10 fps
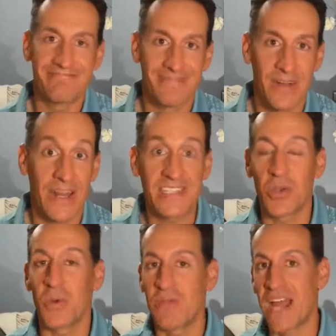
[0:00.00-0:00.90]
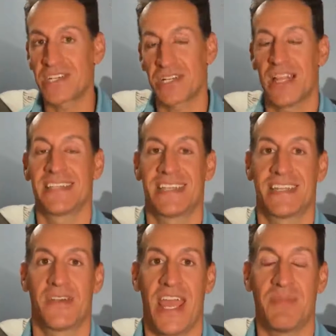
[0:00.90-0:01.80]
right, so we rationalize it in
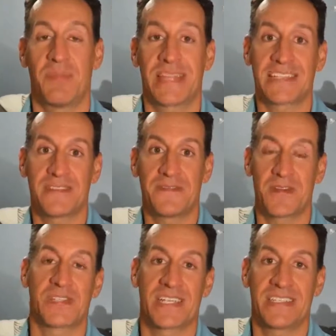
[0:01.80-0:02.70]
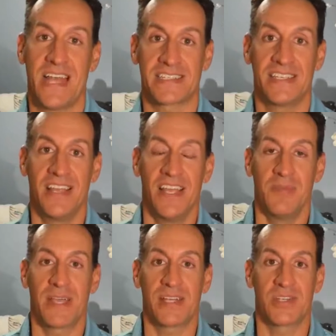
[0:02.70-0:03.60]
our head. But that's the fear of success
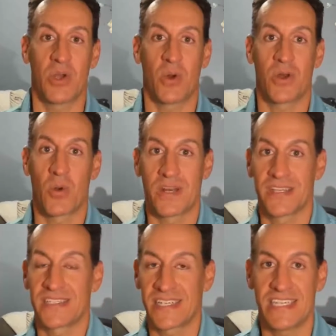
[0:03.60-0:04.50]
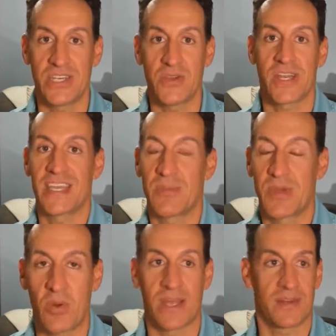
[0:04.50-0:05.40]
because you know in order to succeed, you got to keep
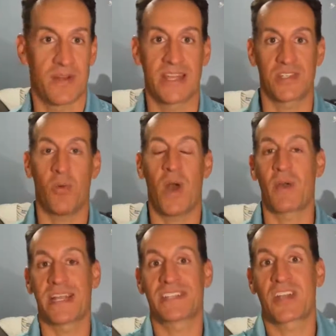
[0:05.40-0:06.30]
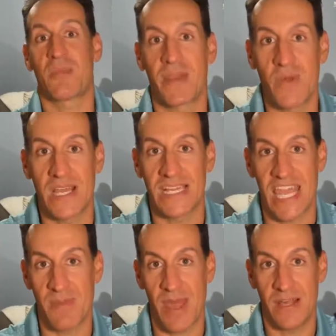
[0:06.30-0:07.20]
going, right? So why would I start my
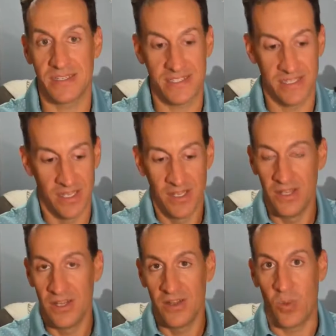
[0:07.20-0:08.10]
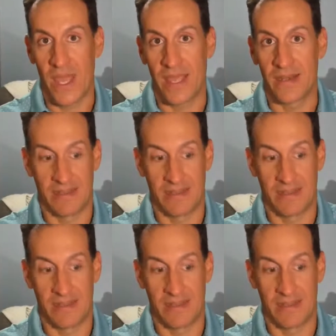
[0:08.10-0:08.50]
weekly emails when